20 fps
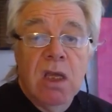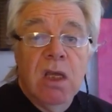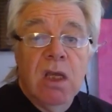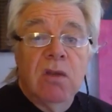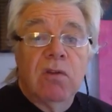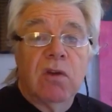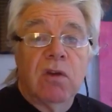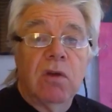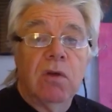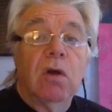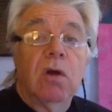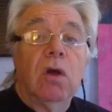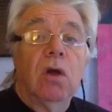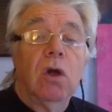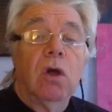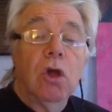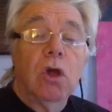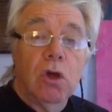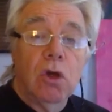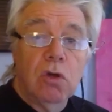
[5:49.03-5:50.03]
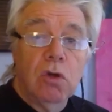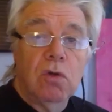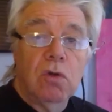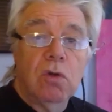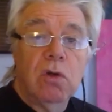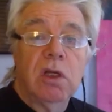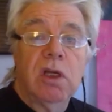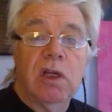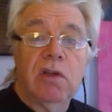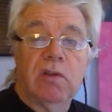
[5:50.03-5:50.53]
So
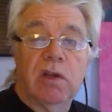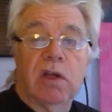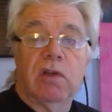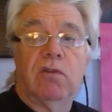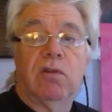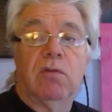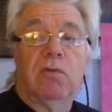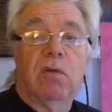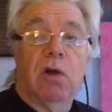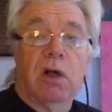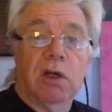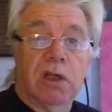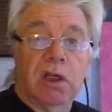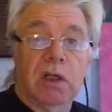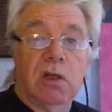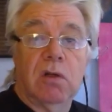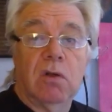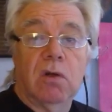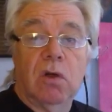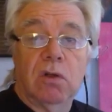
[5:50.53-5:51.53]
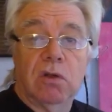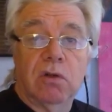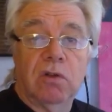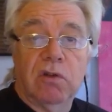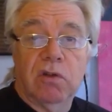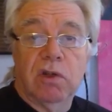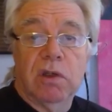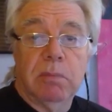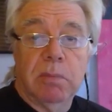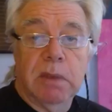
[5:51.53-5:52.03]
who is actually riding on a
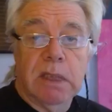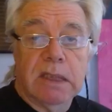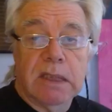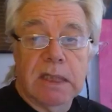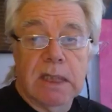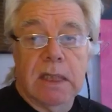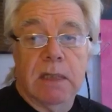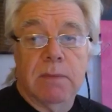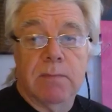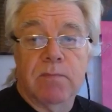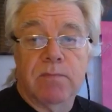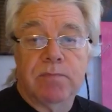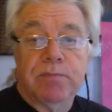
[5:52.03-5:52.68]
CBT?